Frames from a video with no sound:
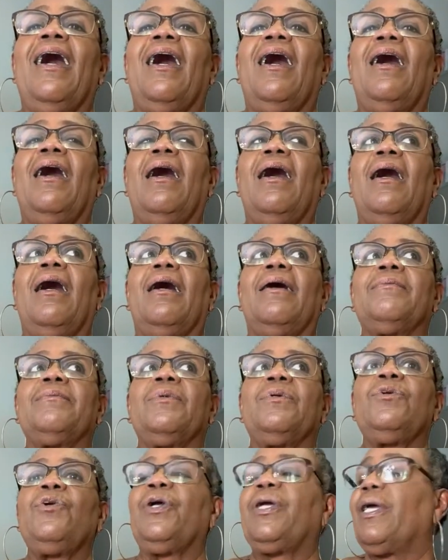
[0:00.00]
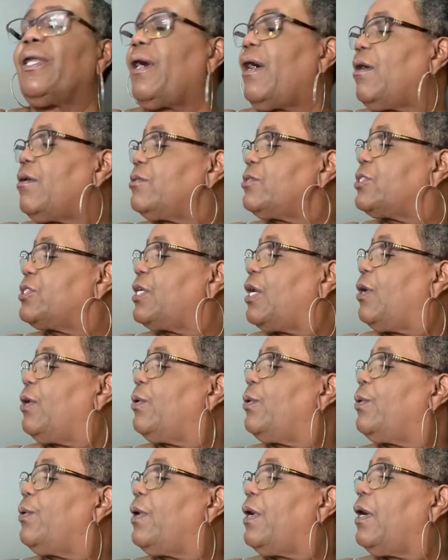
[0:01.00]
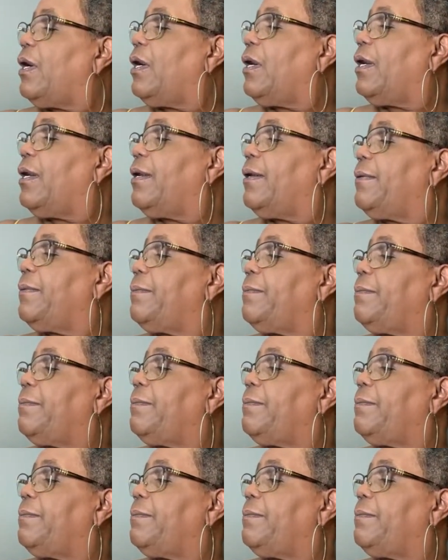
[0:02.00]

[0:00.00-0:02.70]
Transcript: Uh, you can also uh,